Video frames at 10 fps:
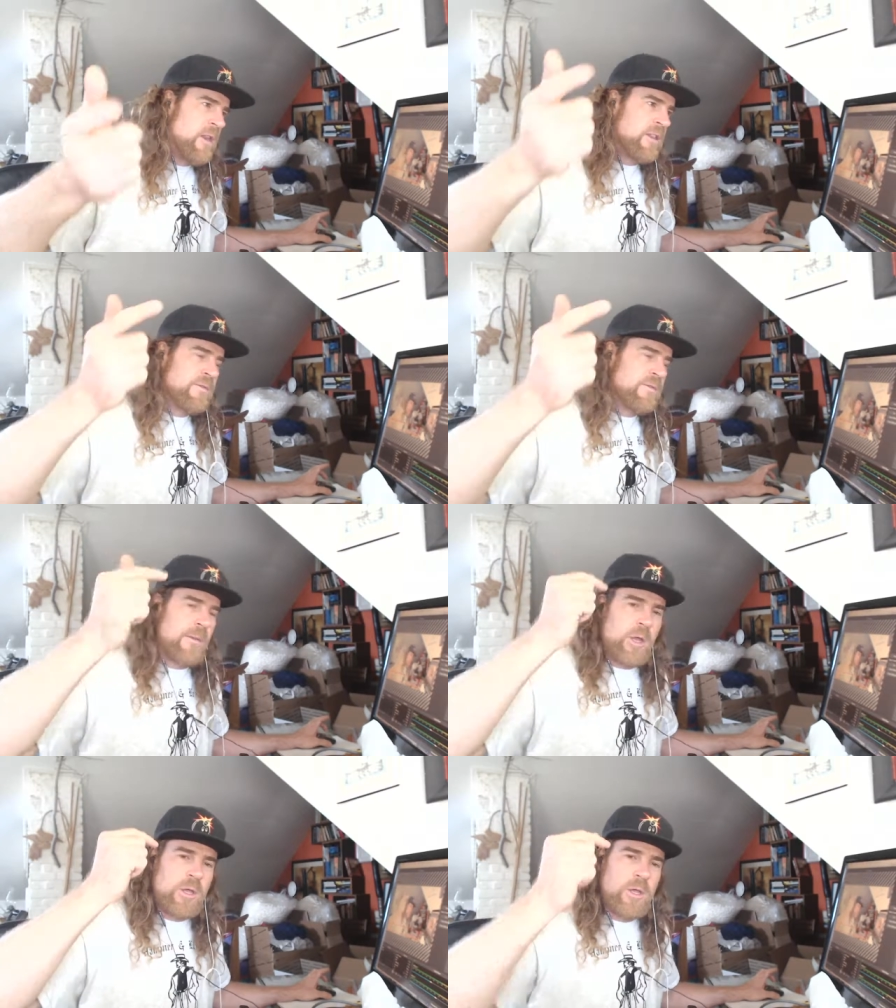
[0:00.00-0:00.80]
It's from
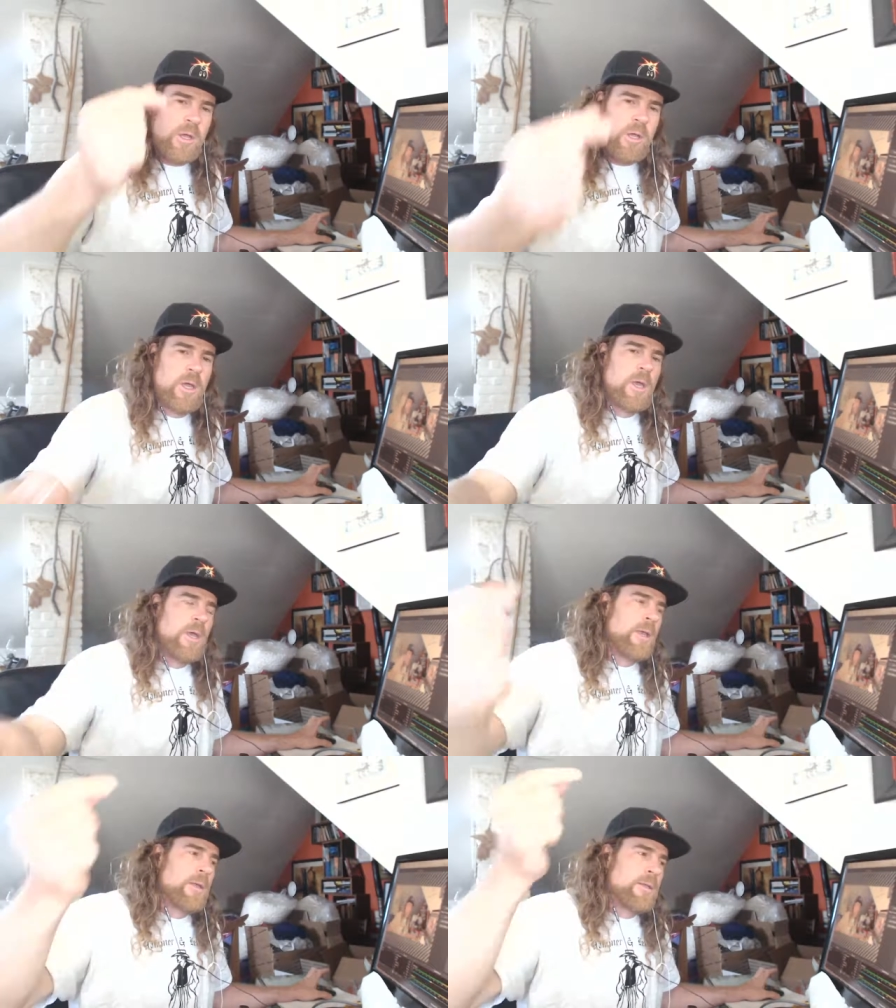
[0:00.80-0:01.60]
a cook,
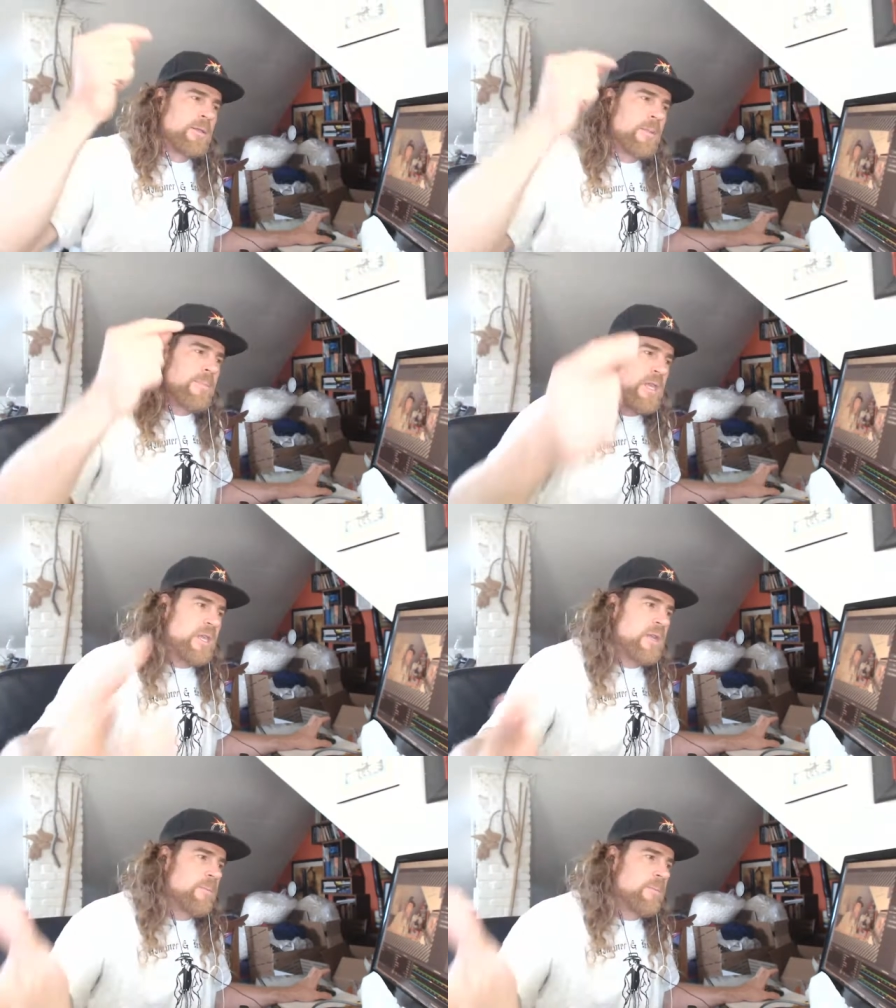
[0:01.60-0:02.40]

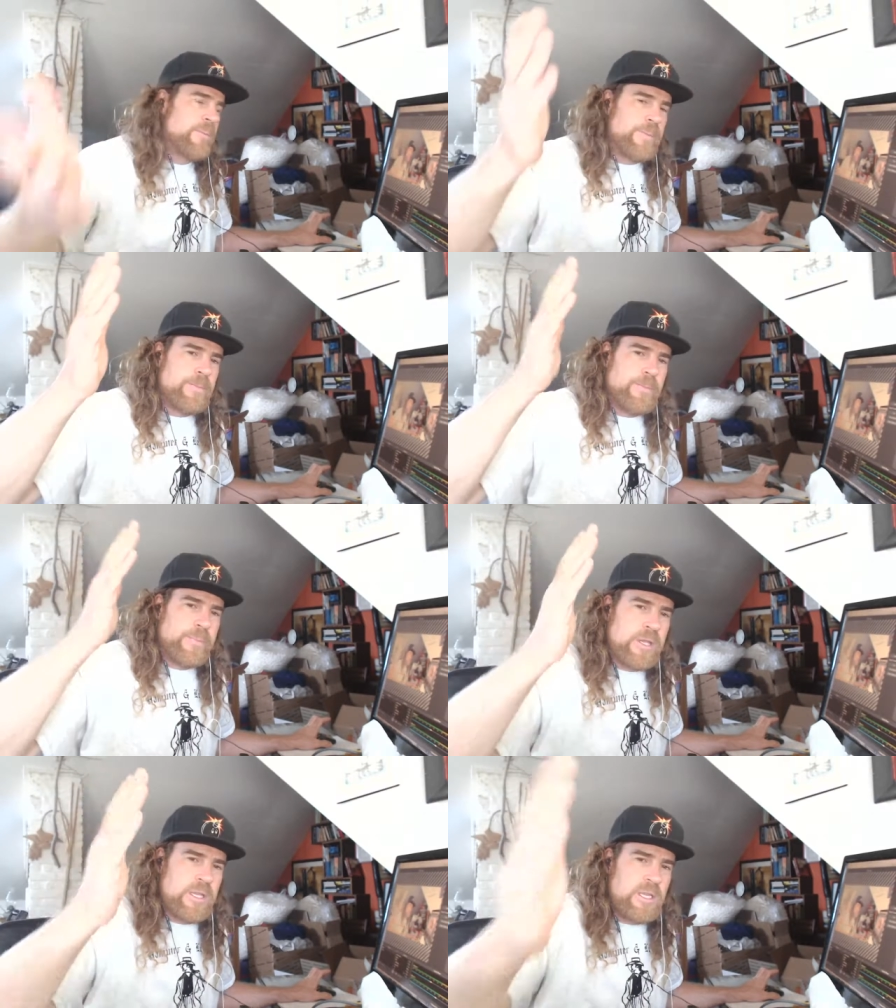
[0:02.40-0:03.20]
Samin,
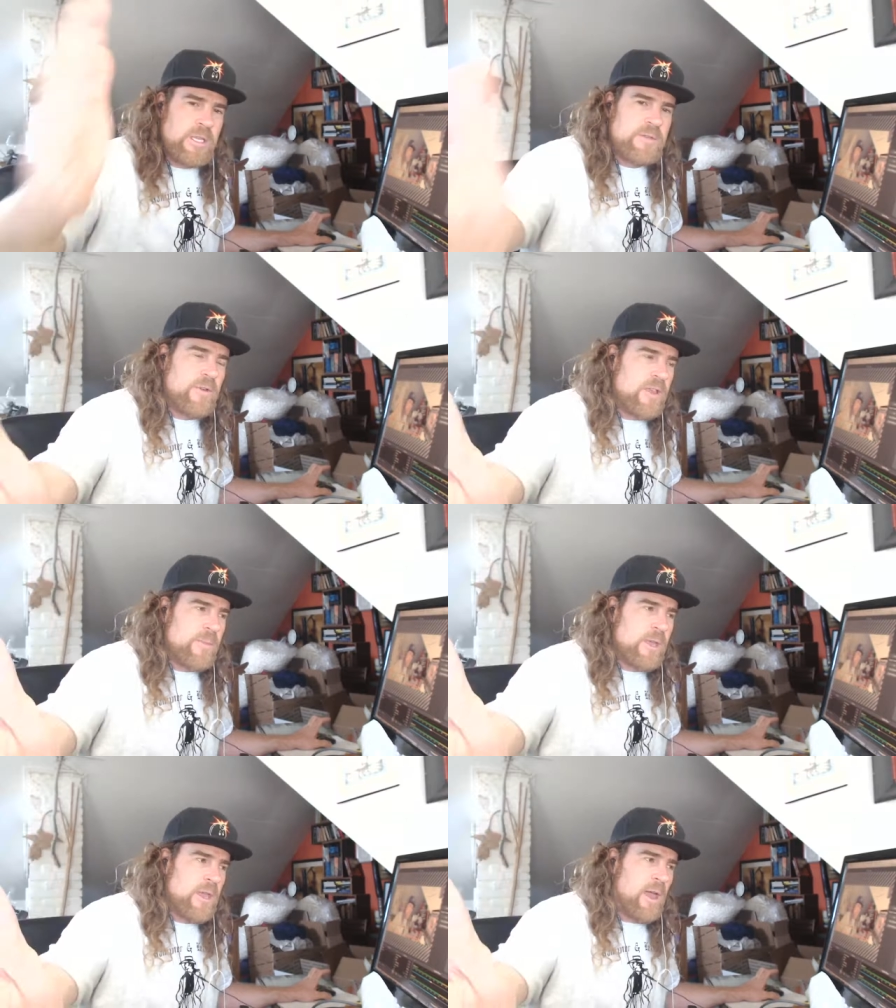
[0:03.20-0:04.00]
please forgive
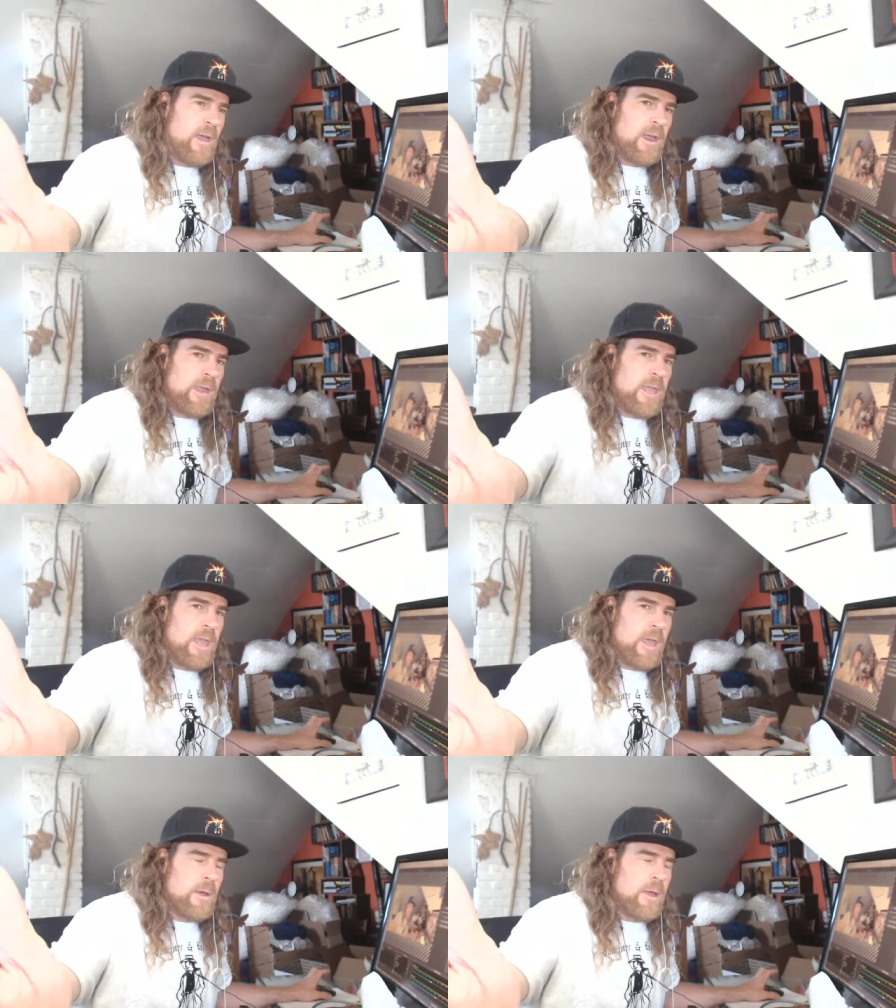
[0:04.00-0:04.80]
me, I
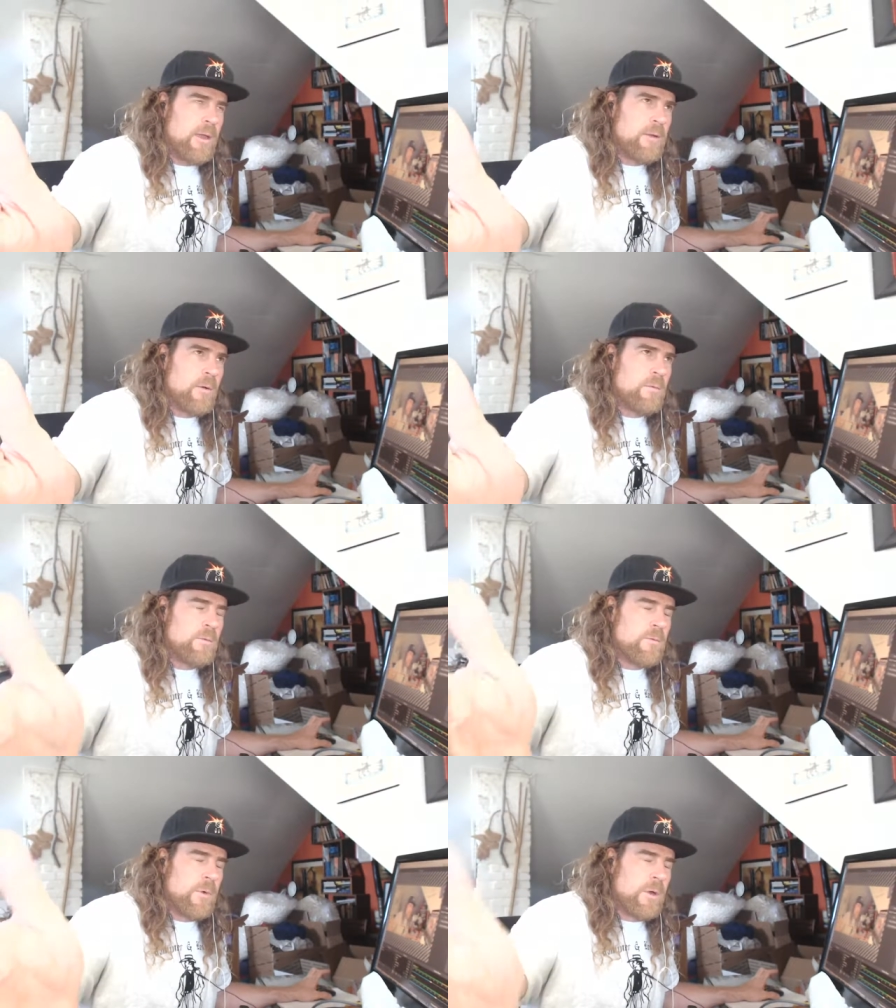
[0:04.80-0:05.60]
can't, I don't
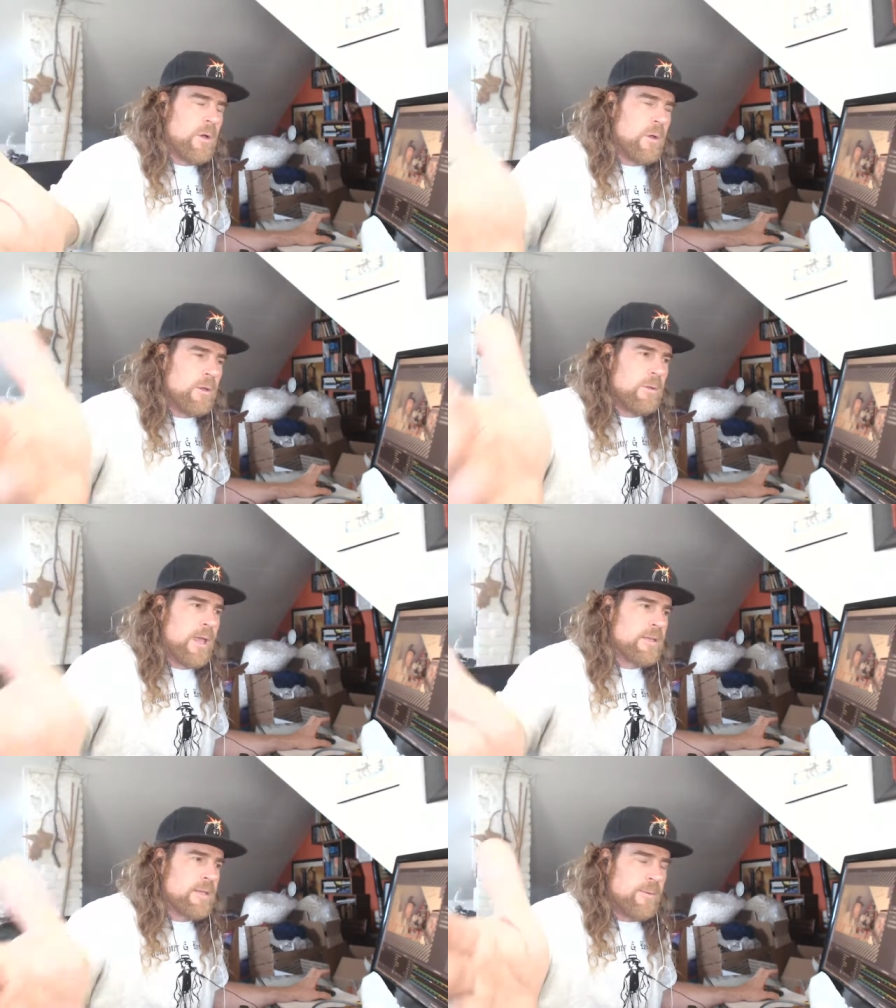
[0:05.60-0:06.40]
recall your
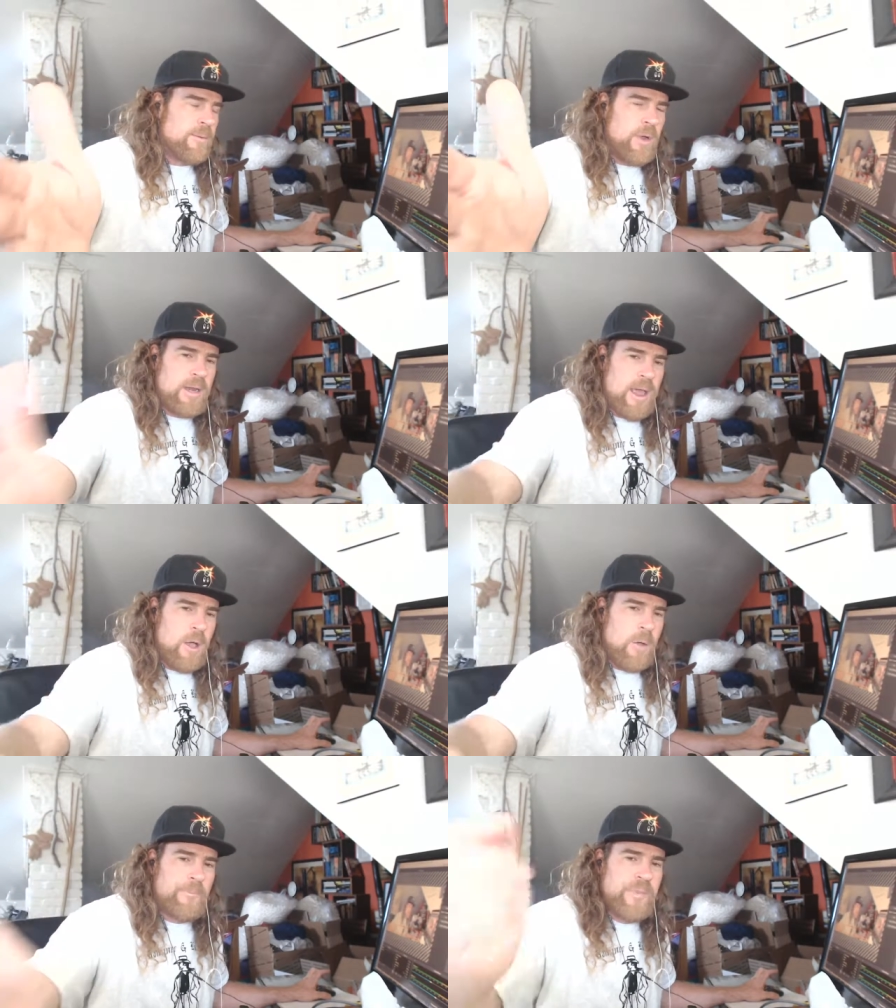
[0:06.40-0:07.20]
last name right now,